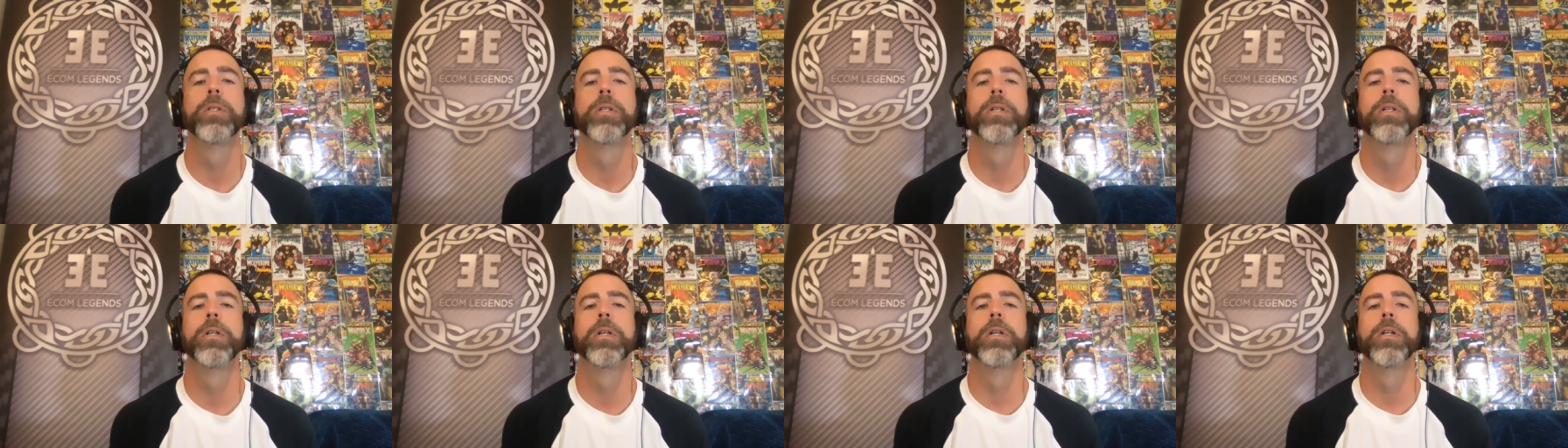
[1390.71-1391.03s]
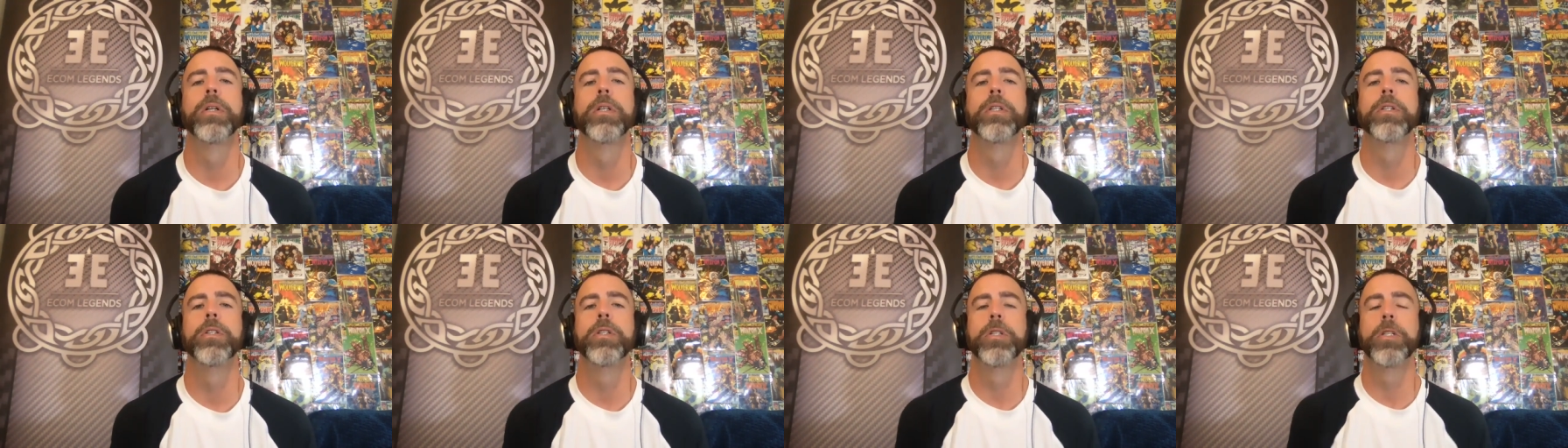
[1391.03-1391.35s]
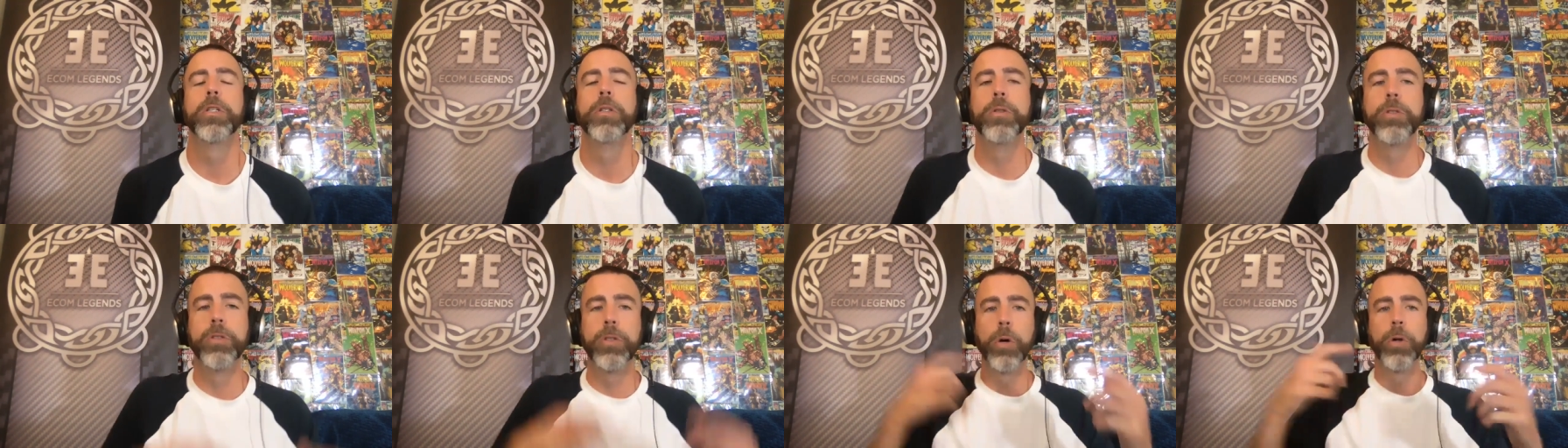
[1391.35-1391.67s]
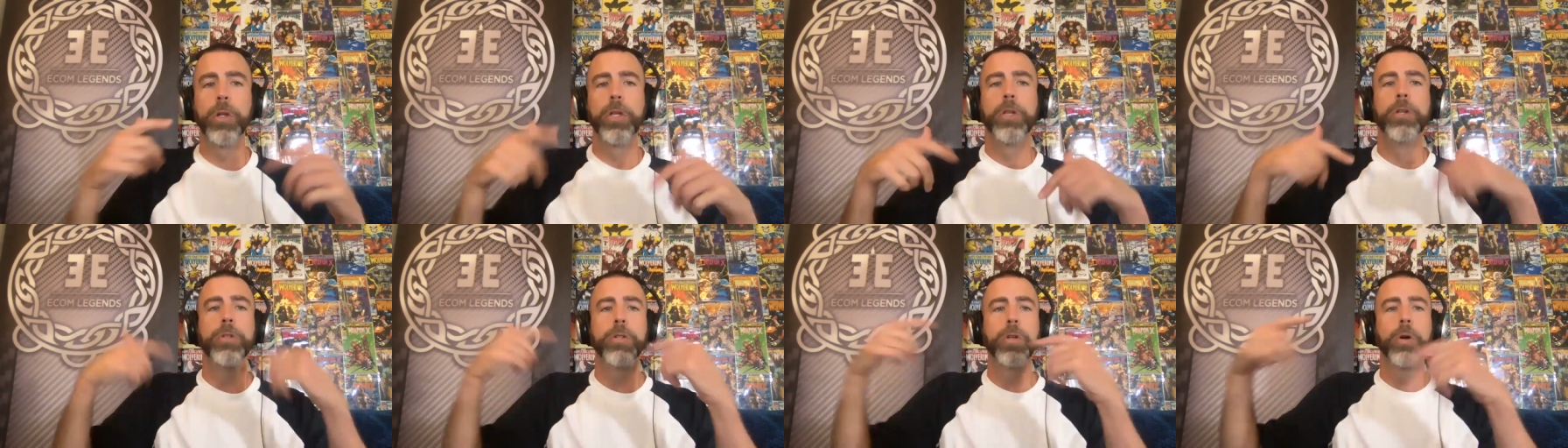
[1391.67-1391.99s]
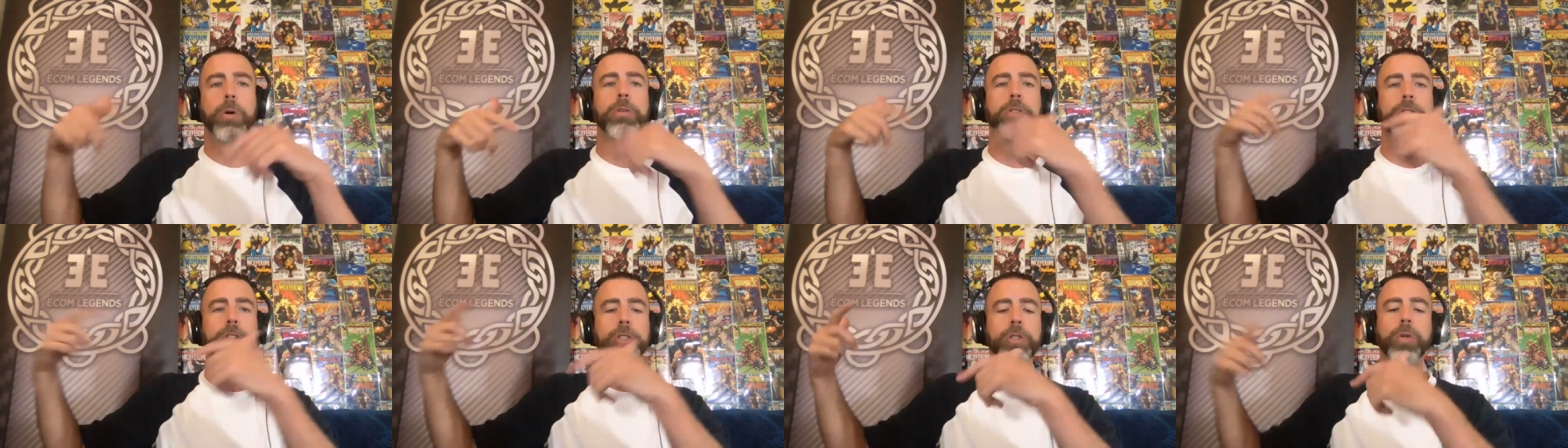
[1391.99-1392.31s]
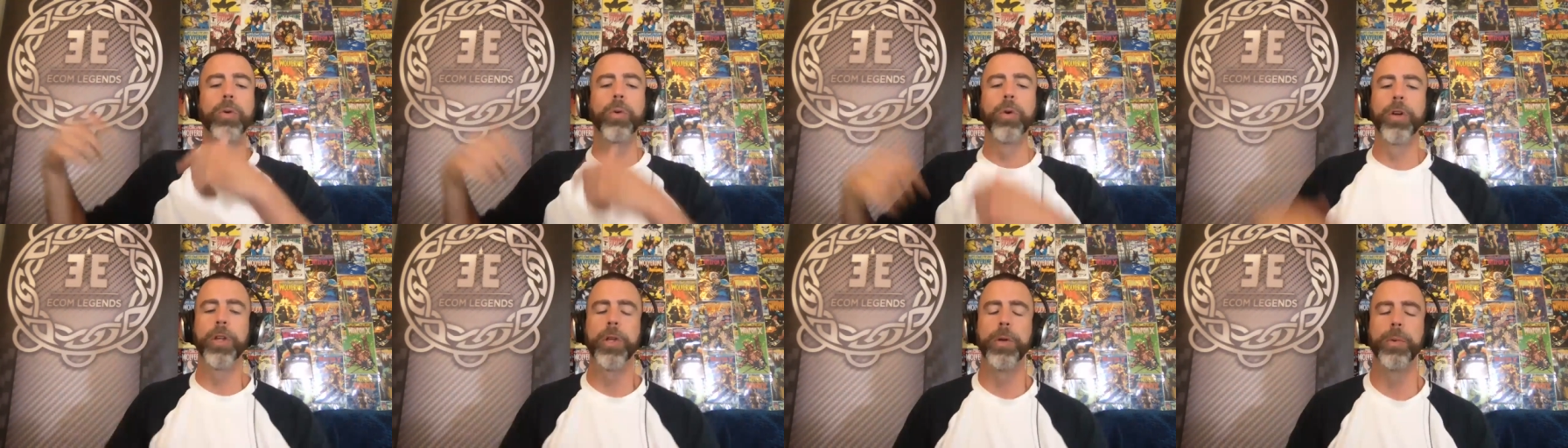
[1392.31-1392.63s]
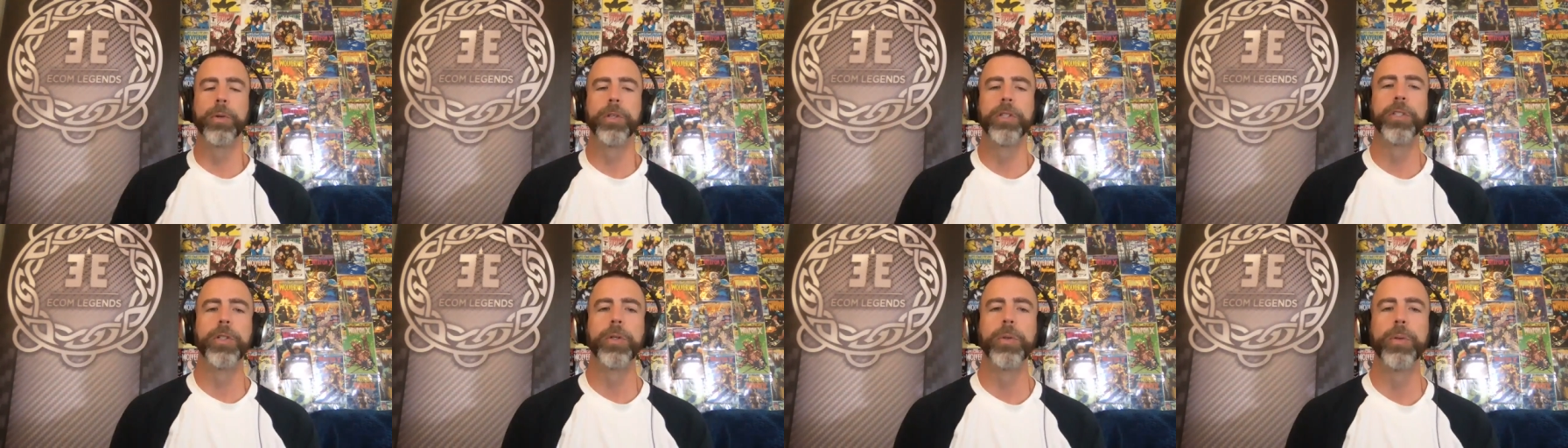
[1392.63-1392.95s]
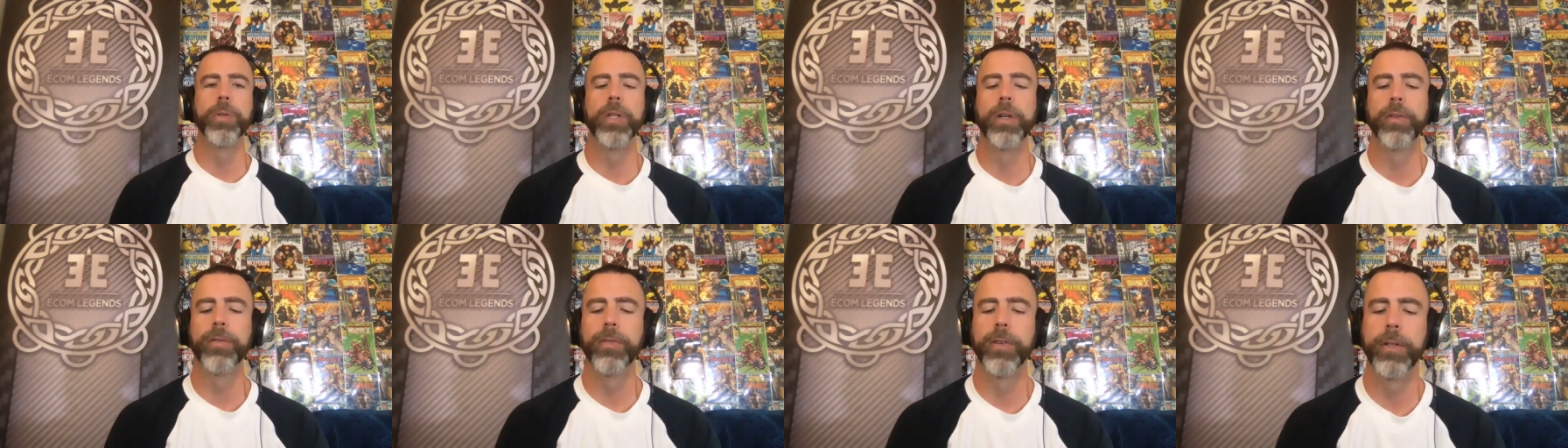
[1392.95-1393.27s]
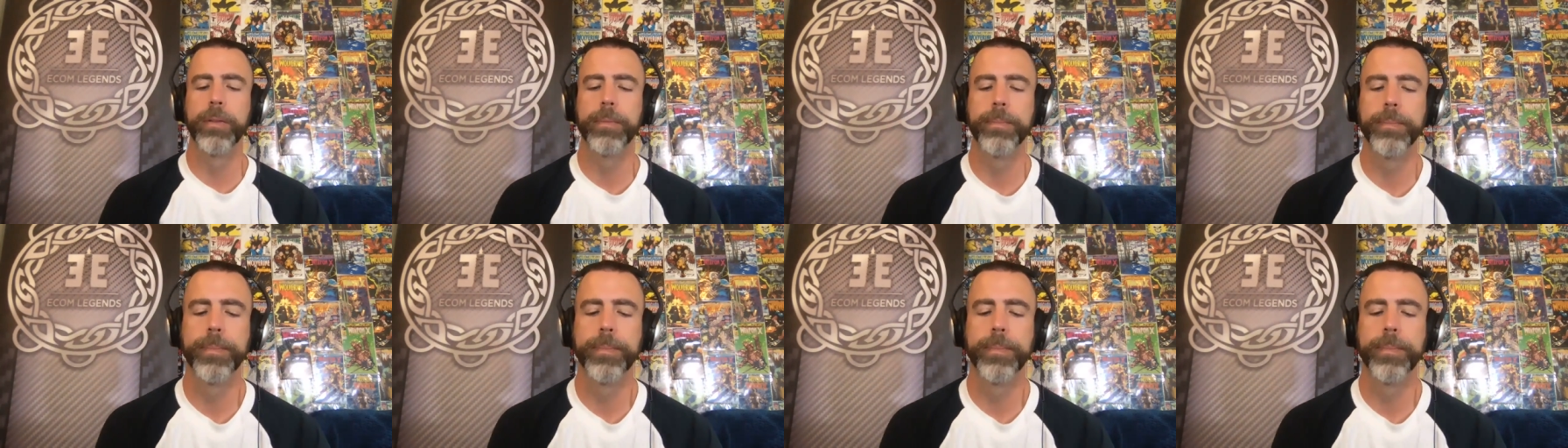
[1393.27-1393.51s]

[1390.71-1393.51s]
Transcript: uh, you, you don't, you don't do, or you would do different?